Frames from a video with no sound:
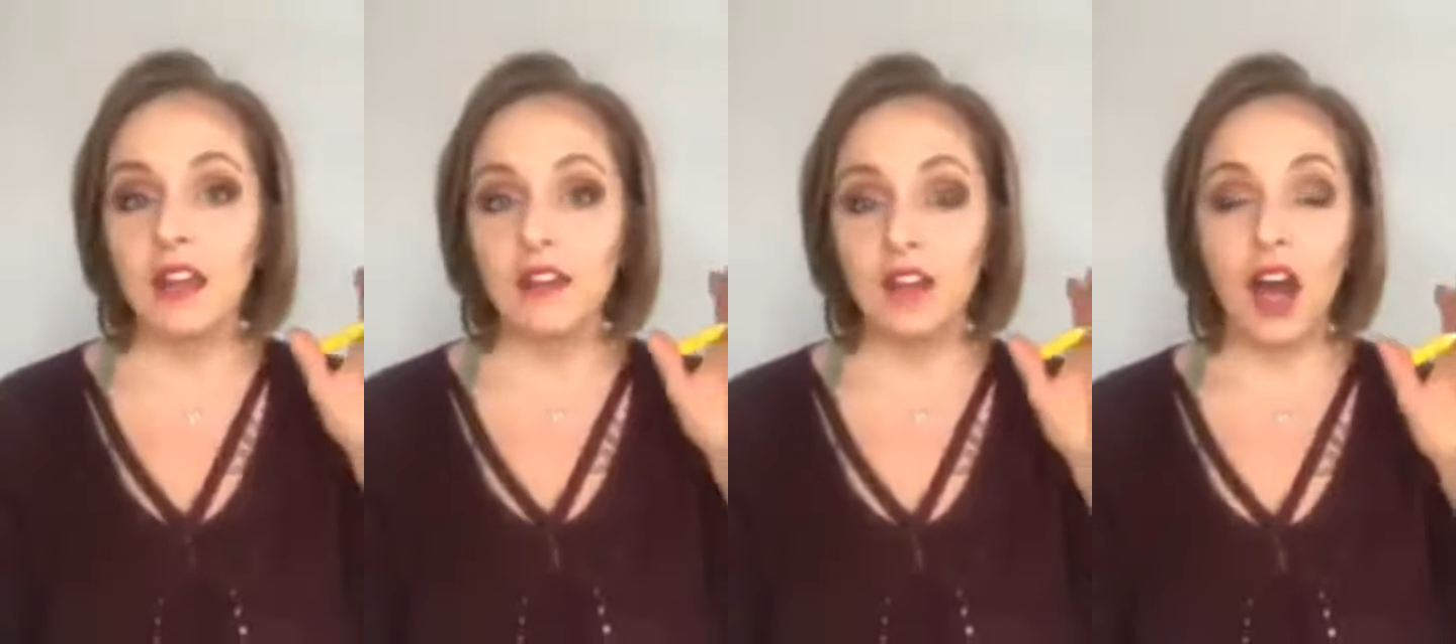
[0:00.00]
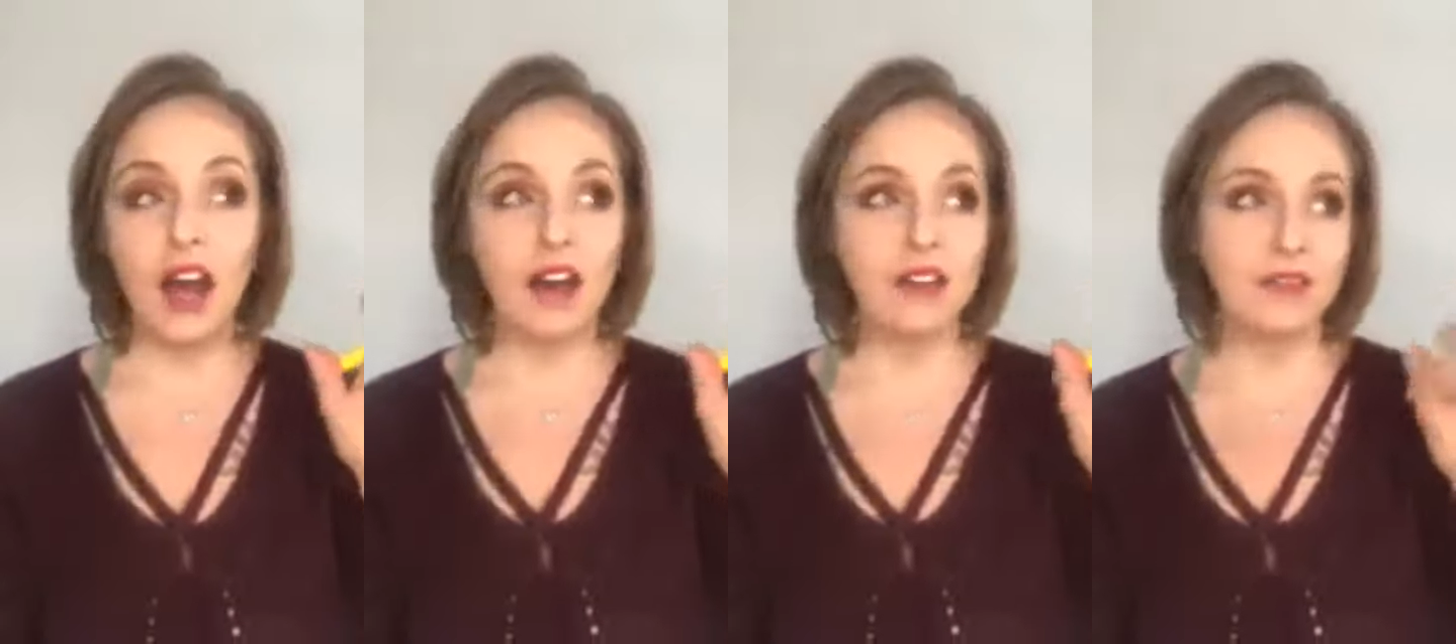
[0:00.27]

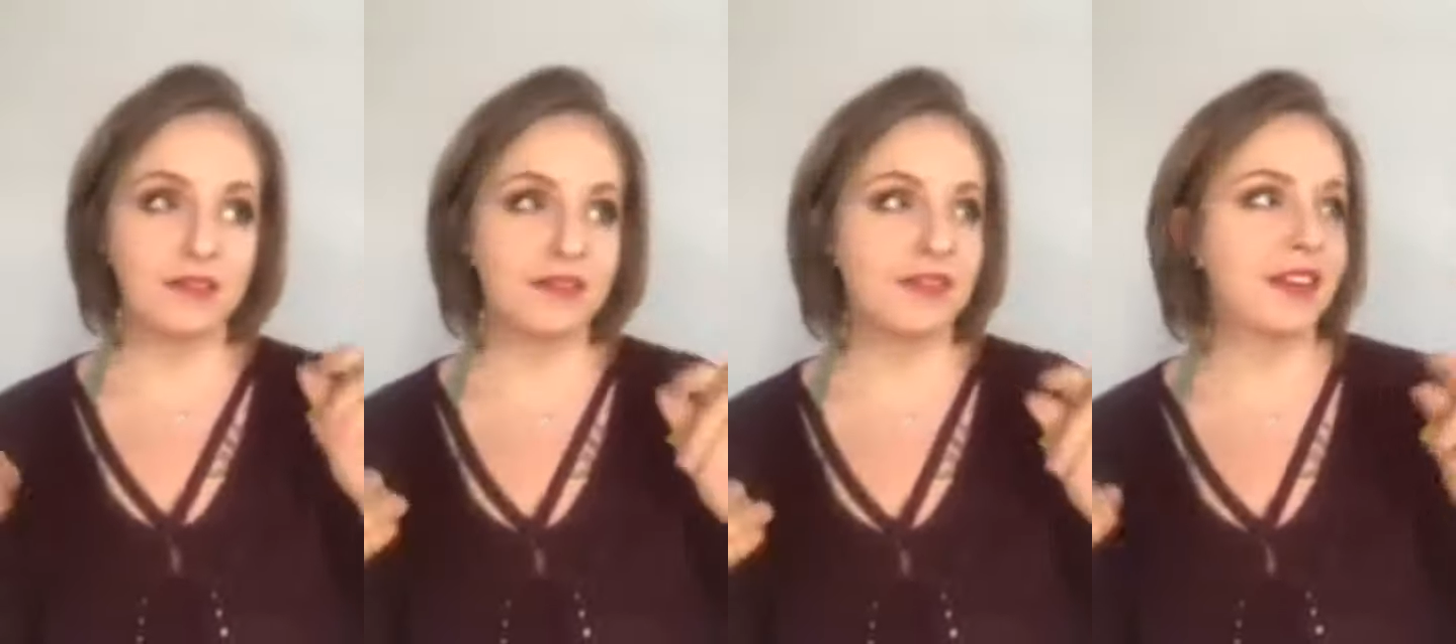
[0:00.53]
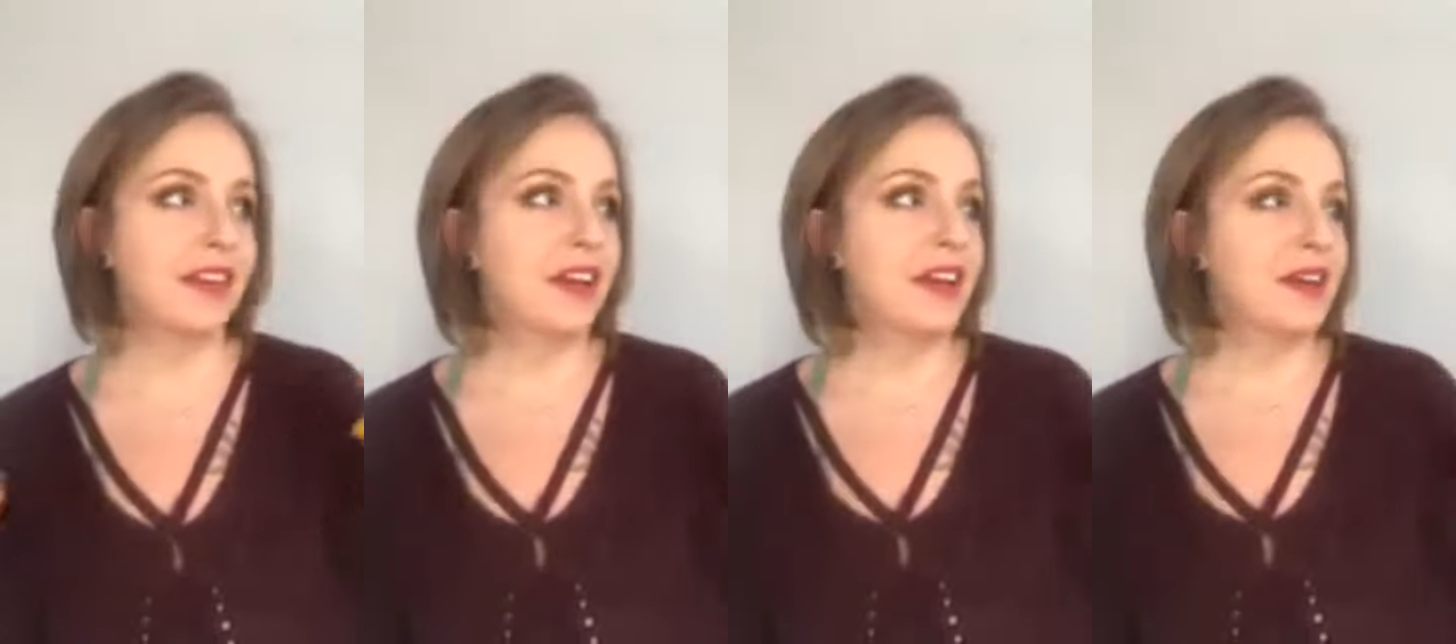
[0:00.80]

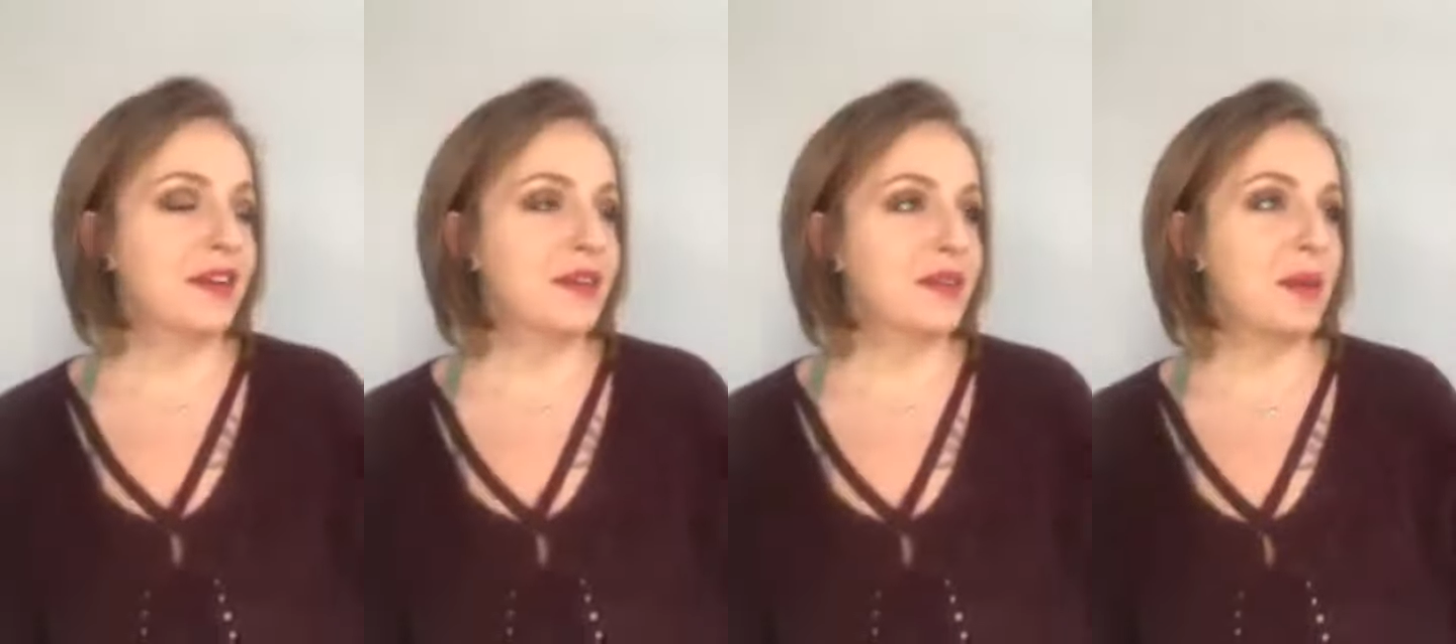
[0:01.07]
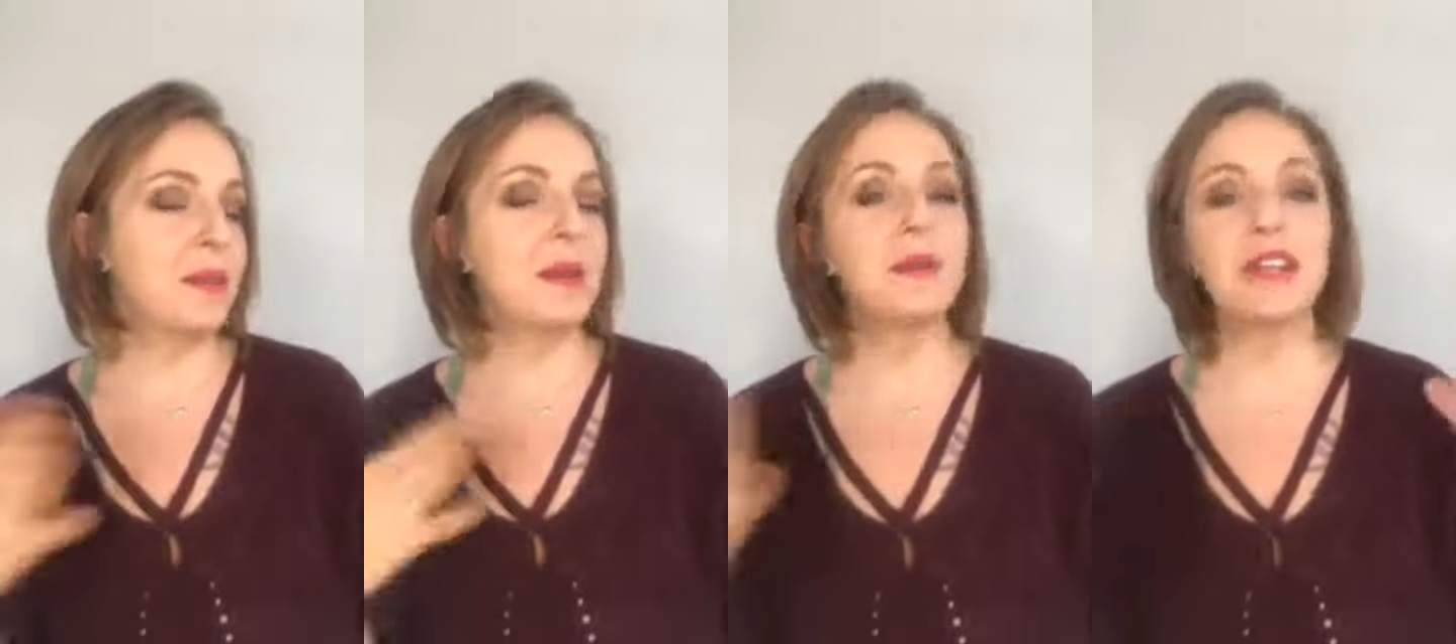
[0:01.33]

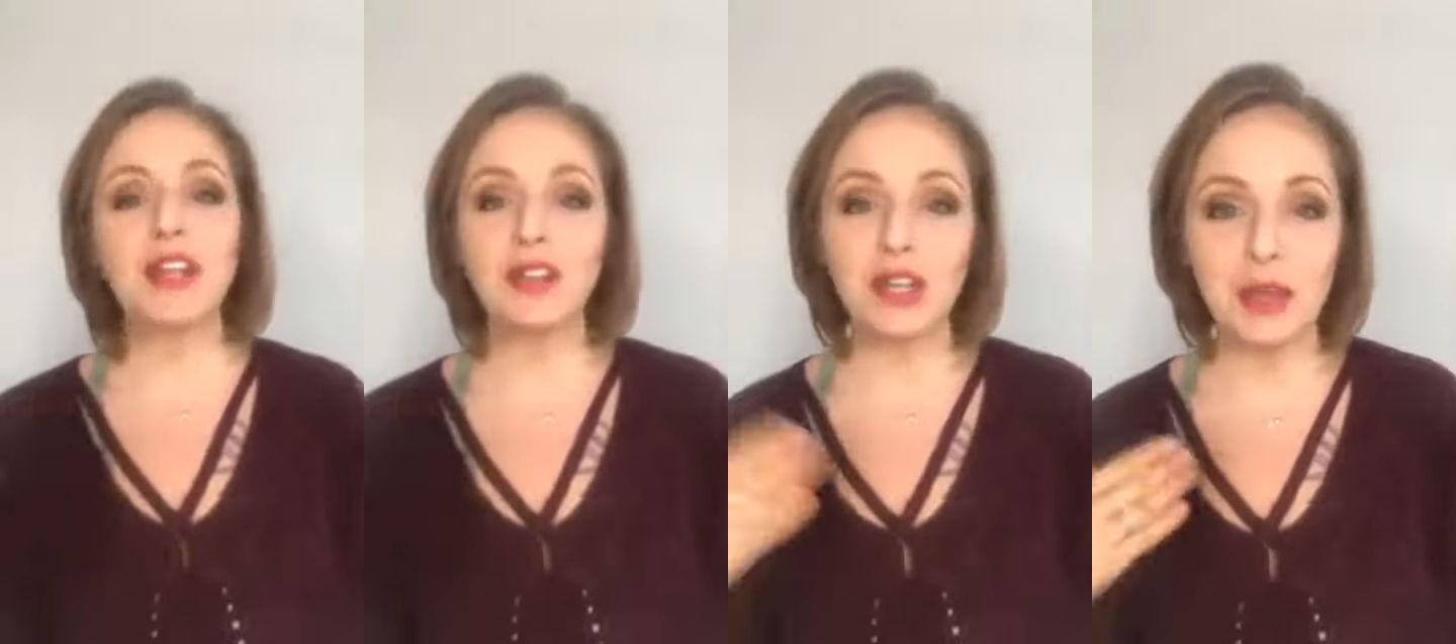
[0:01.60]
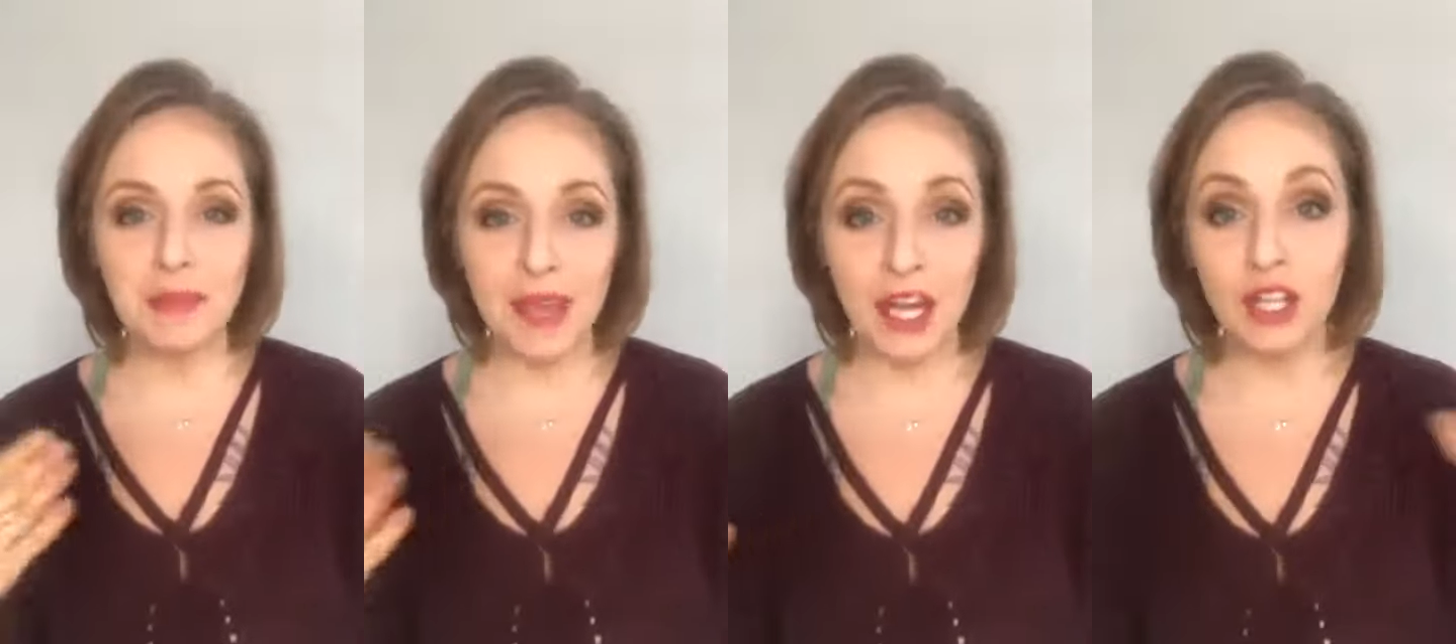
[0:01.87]
the people that look
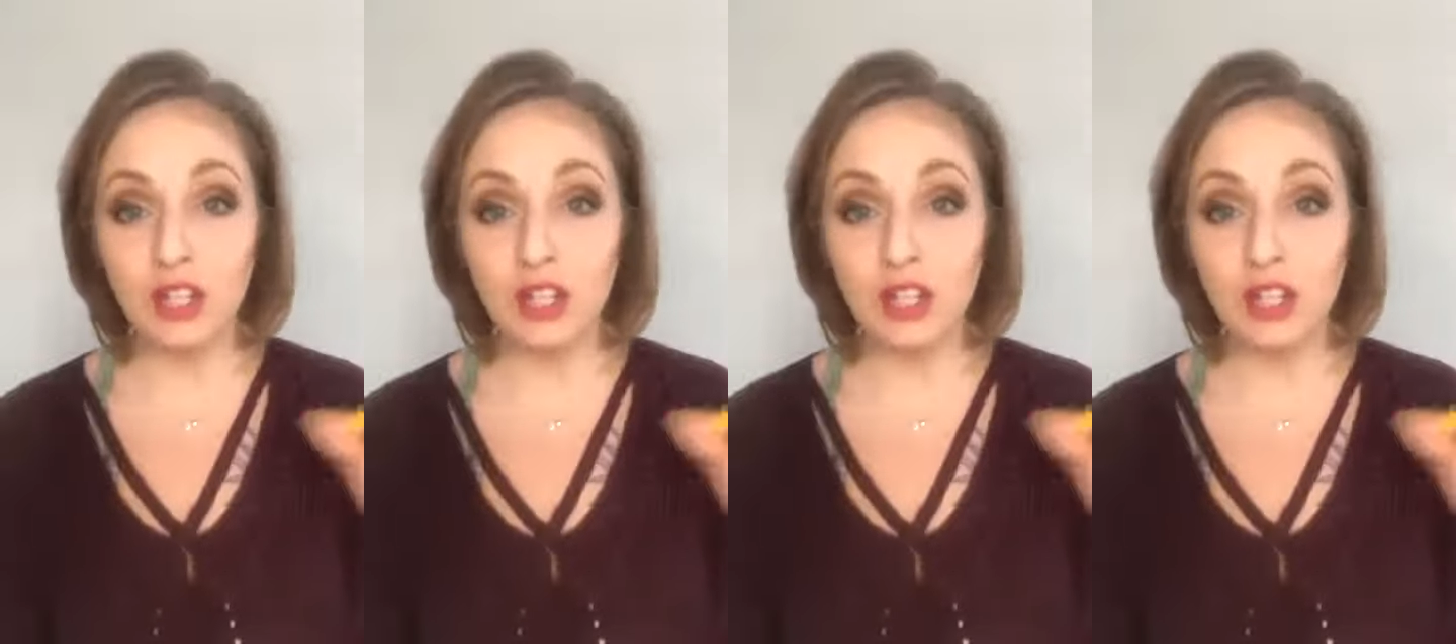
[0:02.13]
at me an